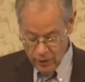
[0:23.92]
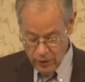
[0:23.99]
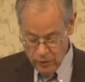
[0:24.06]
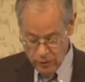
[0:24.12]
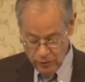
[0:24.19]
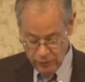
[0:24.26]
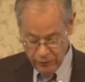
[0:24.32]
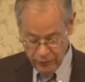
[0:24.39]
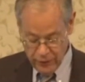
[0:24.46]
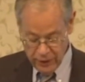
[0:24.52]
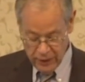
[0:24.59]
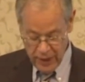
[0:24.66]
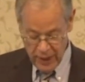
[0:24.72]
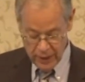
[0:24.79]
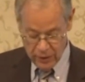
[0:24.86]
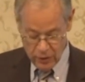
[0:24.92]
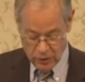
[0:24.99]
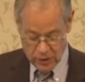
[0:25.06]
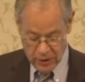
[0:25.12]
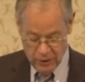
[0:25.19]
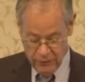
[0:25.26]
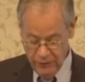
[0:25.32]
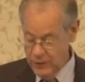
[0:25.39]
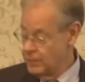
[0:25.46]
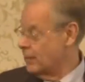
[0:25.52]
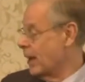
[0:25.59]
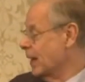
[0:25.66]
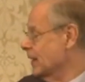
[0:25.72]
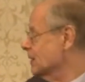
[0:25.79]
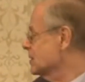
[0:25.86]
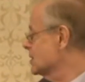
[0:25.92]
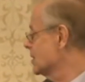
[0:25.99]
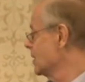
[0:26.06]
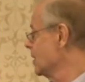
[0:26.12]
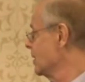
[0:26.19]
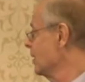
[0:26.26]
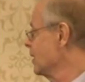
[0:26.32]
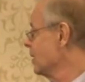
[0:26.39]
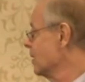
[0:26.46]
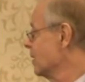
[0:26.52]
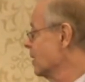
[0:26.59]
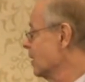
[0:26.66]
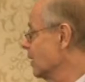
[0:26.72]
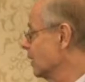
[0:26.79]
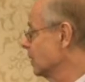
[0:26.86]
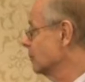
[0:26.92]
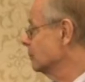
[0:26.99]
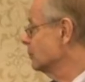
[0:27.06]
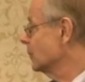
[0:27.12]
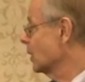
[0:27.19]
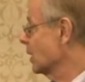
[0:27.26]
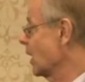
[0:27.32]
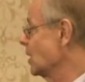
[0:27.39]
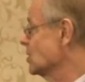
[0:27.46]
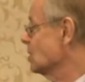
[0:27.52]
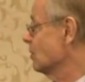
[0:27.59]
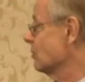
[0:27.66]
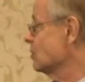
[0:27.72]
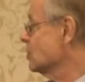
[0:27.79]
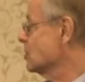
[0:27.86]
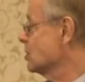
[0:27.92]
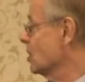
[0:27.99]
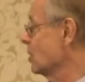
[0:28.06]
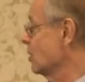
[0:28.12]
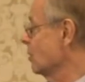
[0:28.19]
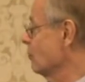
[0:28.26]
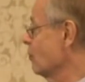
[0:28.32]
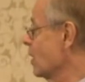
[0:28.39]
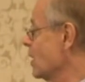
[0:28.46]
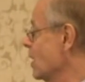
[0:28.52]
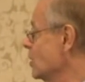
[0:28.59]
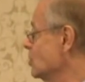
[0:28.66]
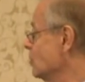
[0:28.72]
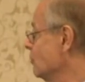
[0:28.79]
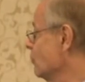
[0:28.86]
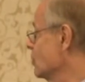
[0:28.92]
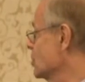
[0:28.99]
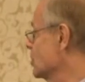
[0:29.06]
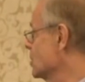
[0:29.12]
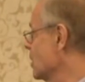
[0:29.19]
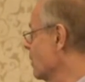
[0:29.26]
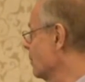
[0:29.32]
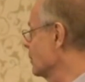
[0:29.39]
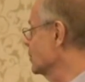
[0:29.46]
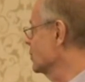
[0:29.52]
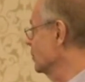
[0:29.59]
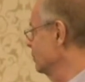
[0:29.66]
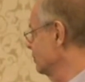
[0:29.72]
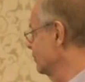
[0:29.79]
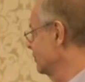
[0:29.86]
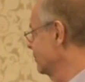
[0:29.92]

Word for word: are useful for diagnosing feedbacks. Um, a case of study of radiation versus temperature.